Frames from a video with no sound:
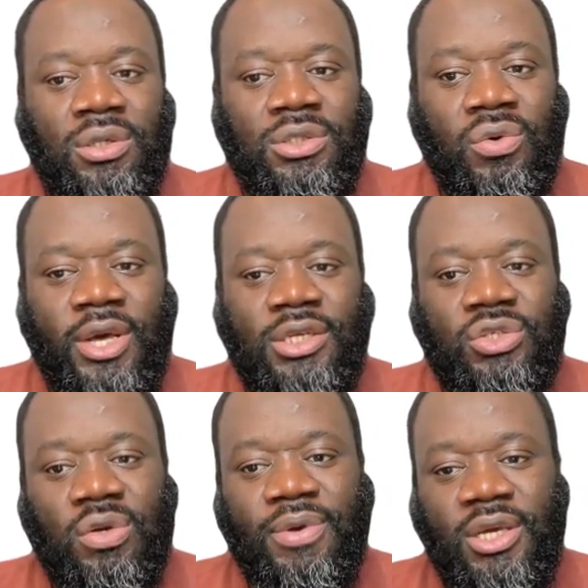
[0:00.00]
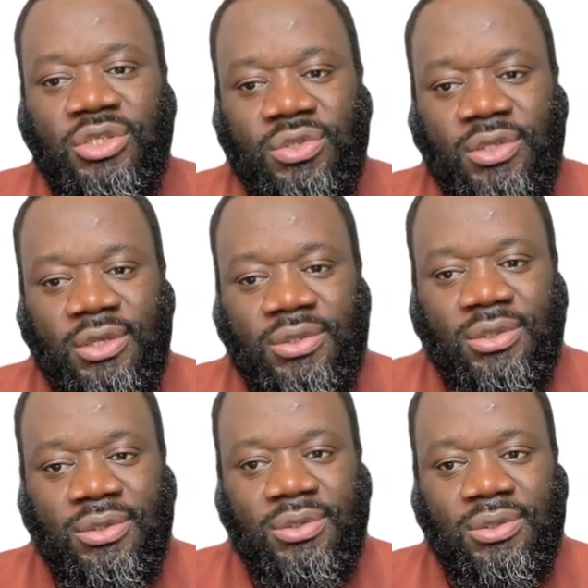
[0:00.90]
So some edge use
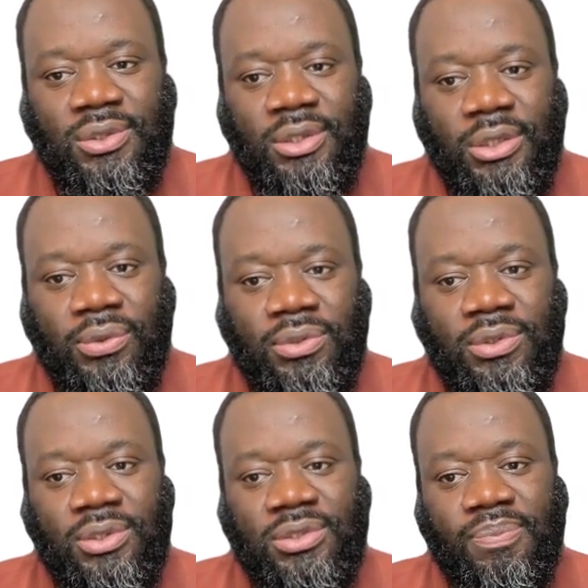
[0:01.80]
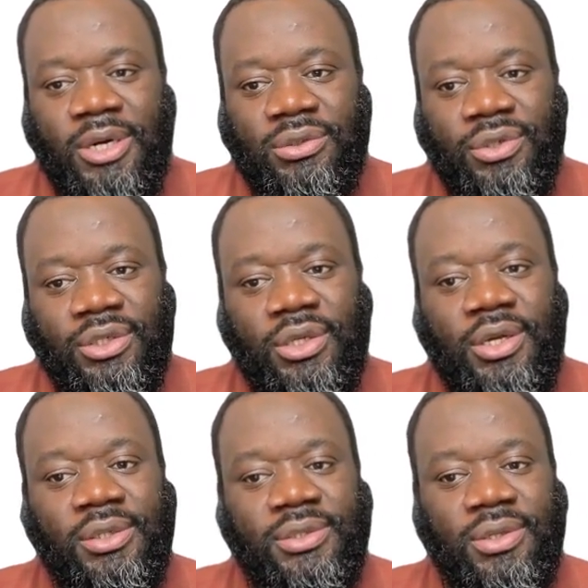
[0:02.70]
cases include smart grid
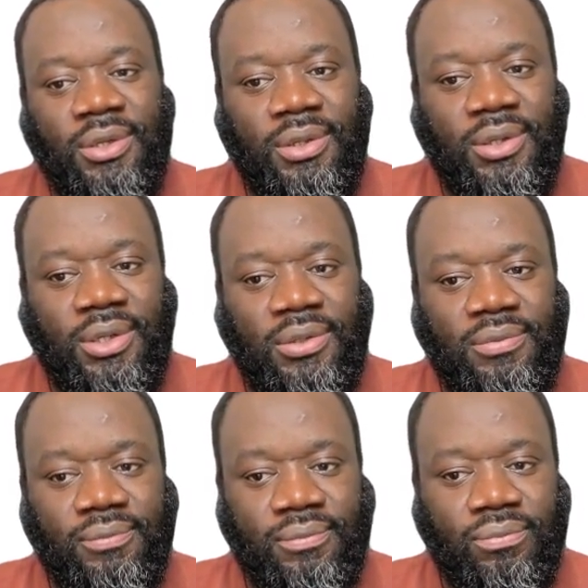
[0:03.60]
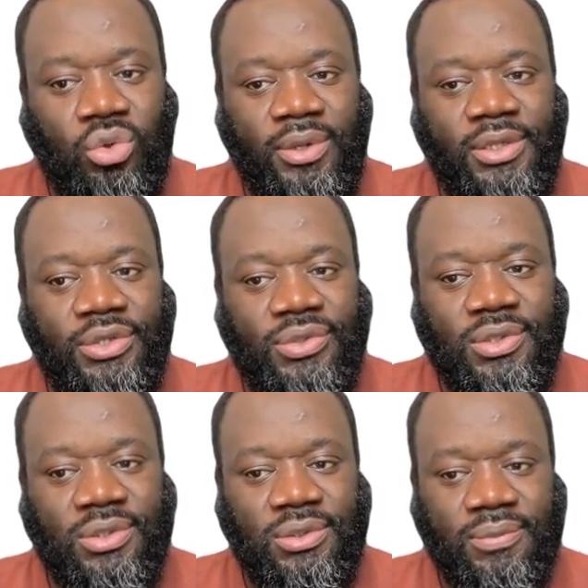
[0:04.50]
e-healthcare mobile
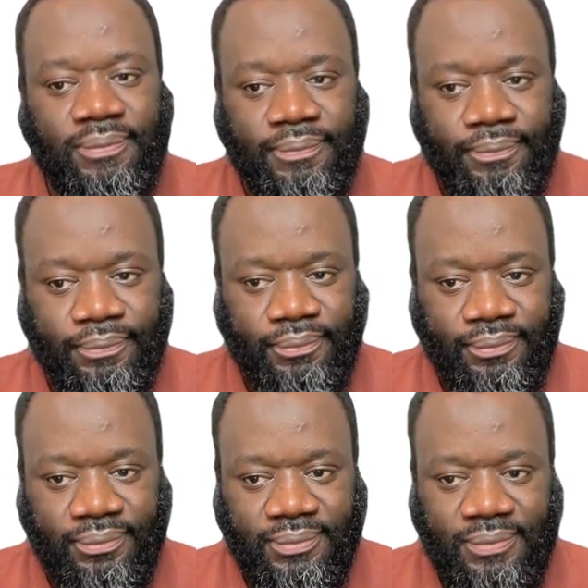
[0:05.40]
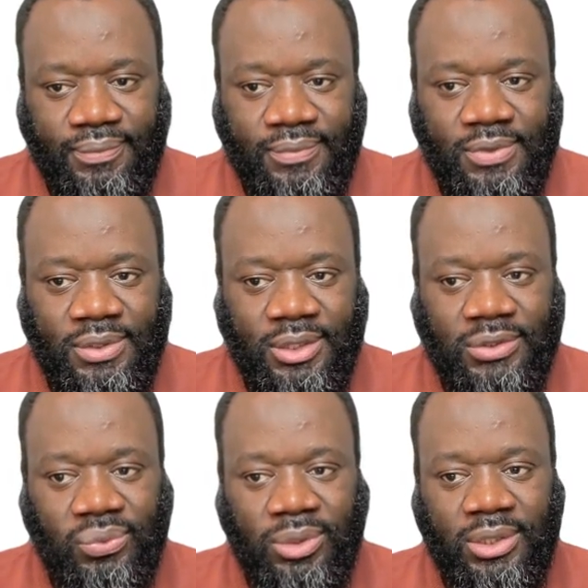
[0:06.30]
users,
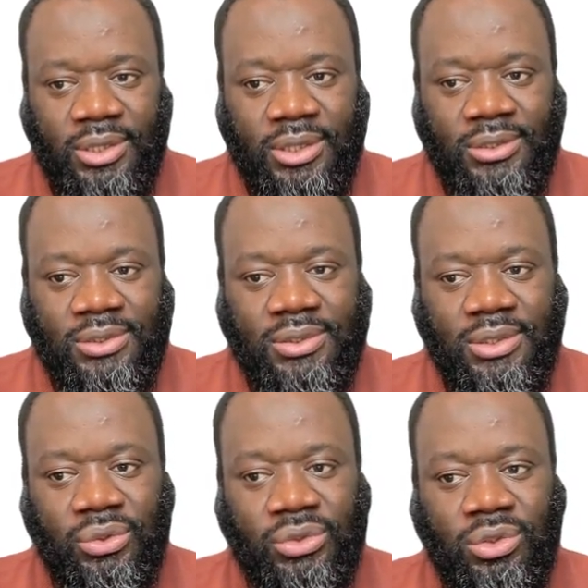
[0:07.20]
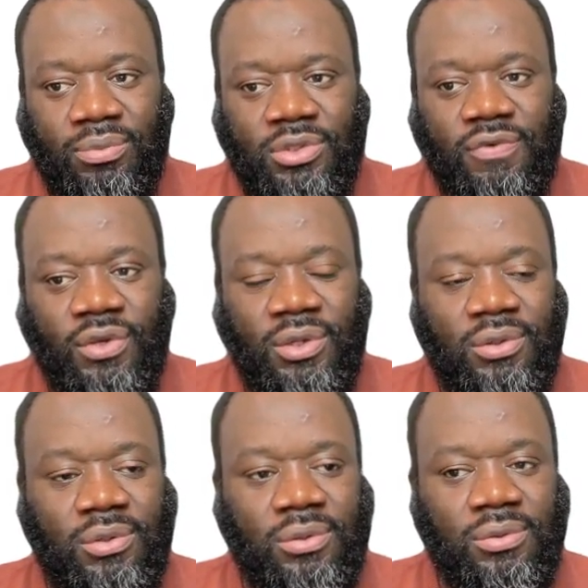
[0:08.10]
as well as autonomous
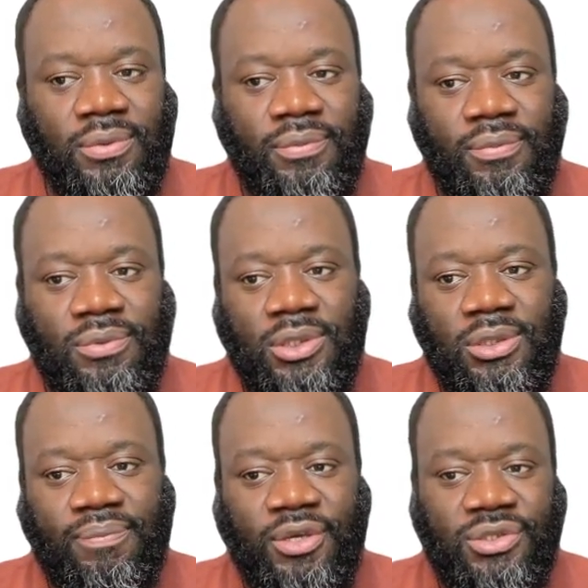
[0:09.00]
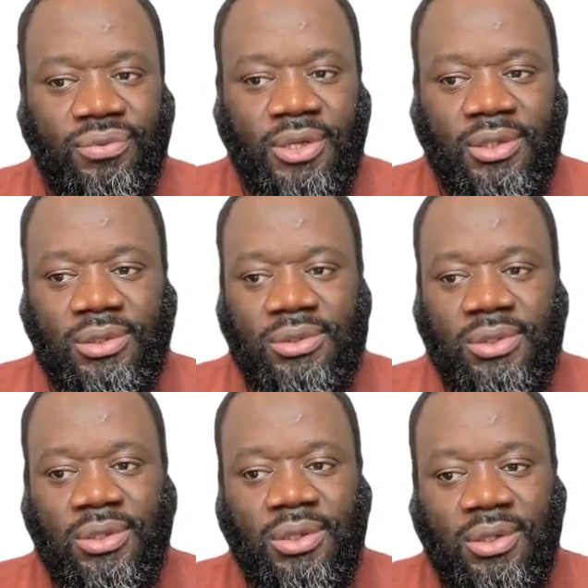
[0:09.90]
vehicle, mixed reality,